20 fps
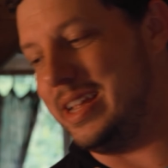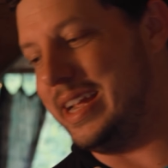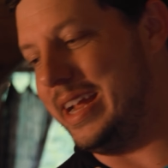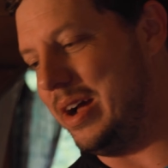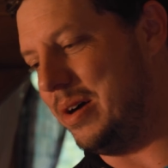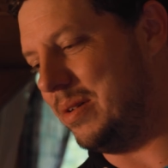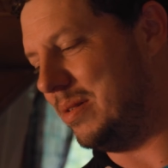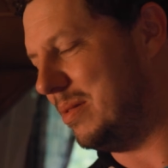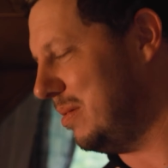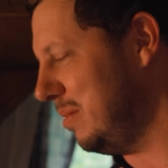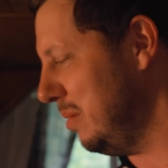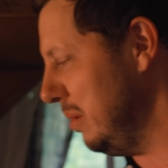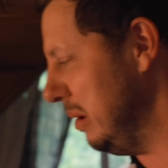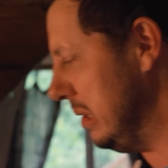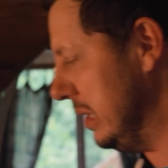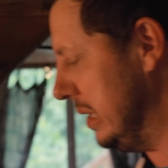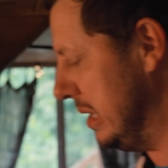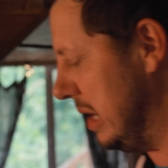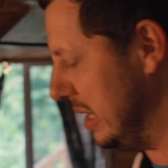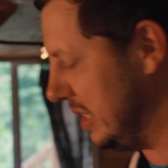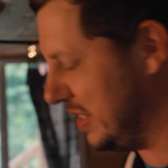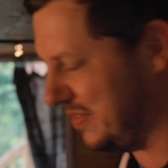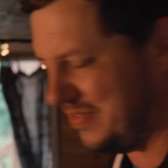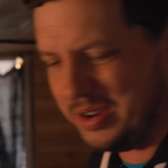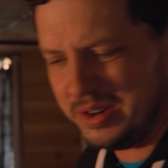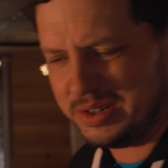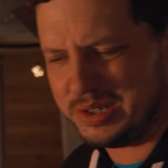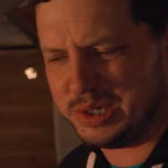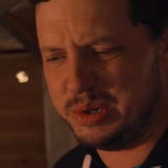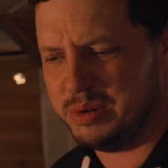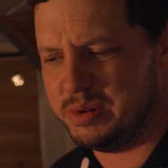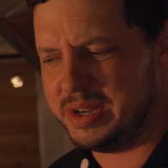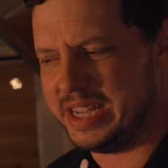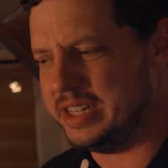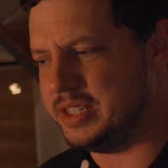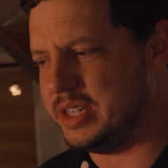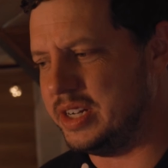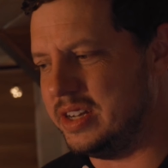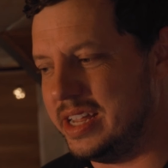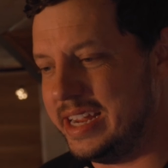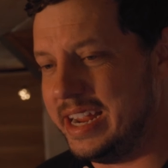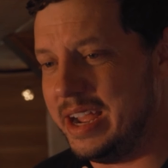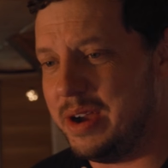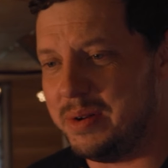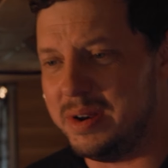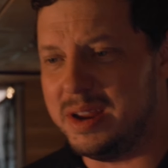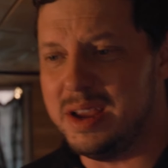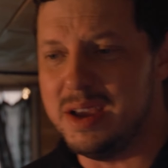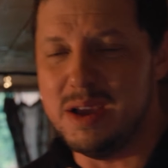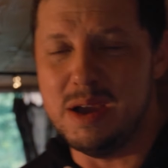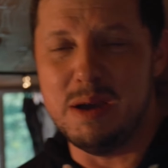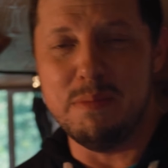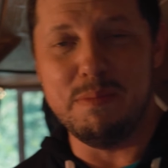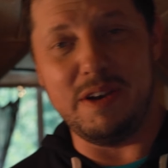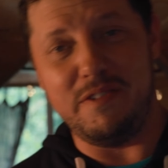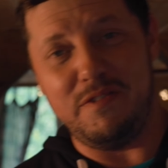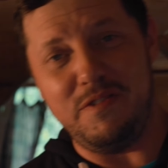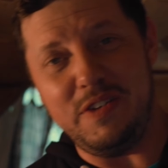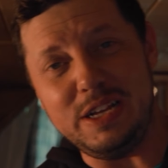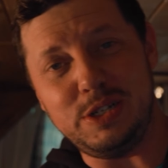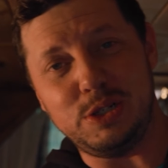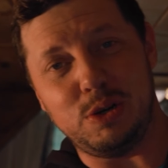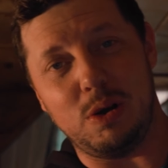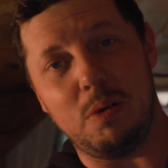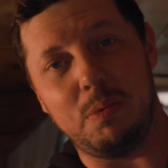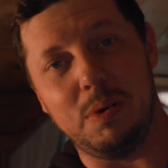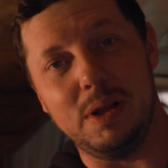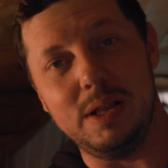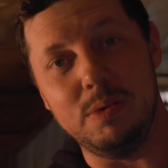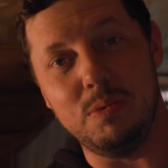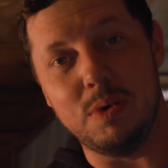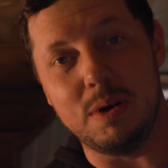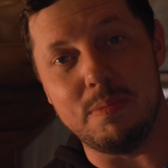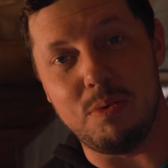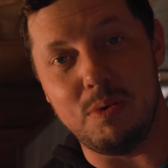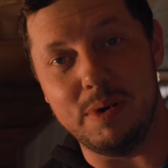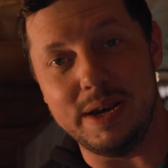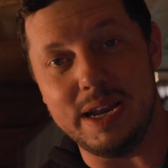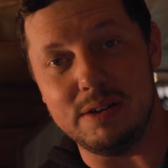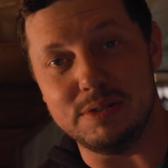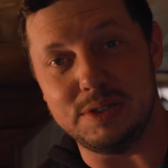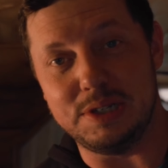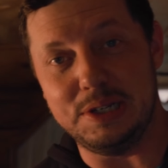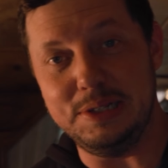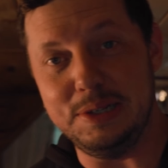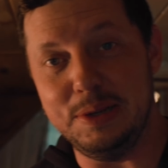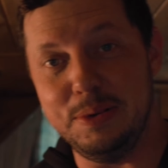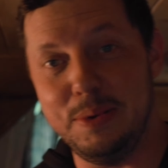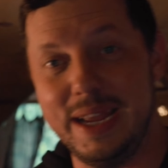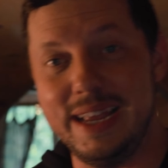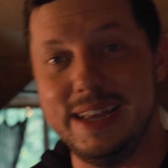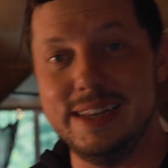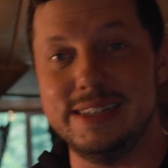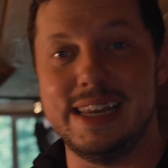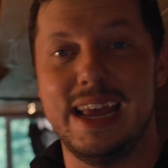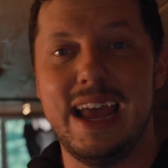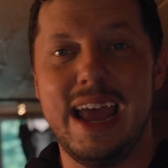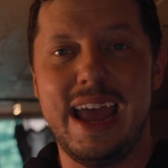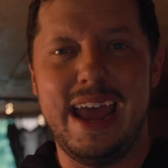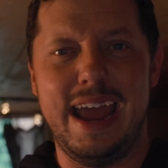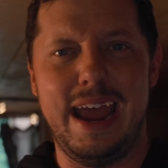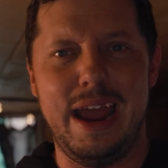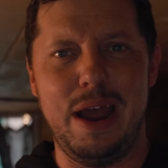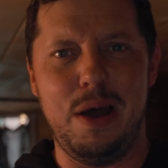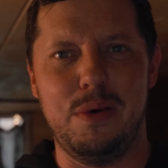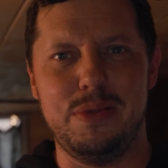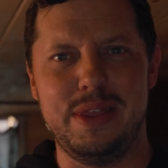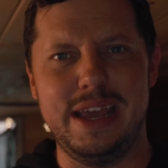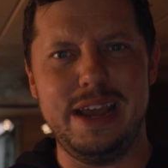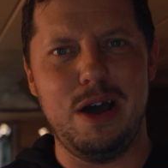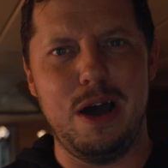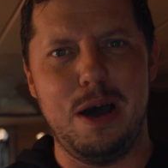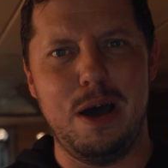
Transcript: layout. Really nice functional kitchen layout. But a feature I really want to point out to you is how they